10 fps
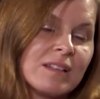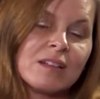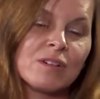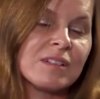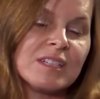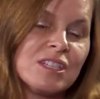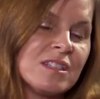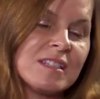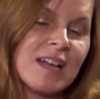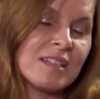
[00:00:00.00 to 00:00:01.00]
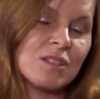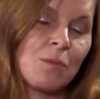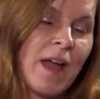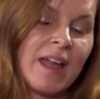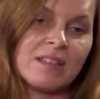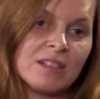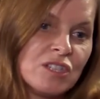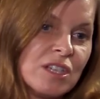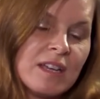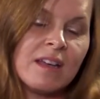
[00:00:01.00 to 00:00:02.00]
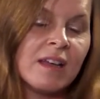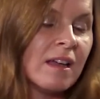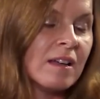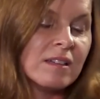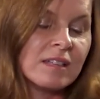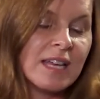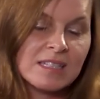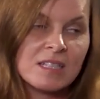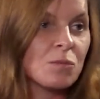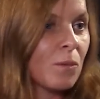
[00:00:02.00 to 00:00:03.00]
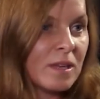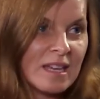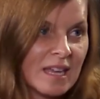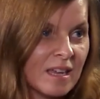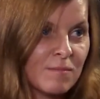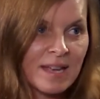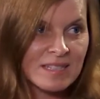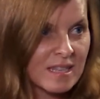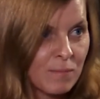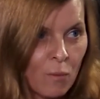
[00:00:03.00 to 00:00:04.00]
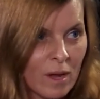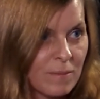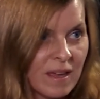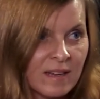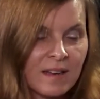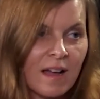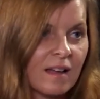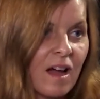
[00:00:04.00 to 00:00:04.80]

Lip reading: literally she's a text away, and then she gets us what we need, makes the appointment.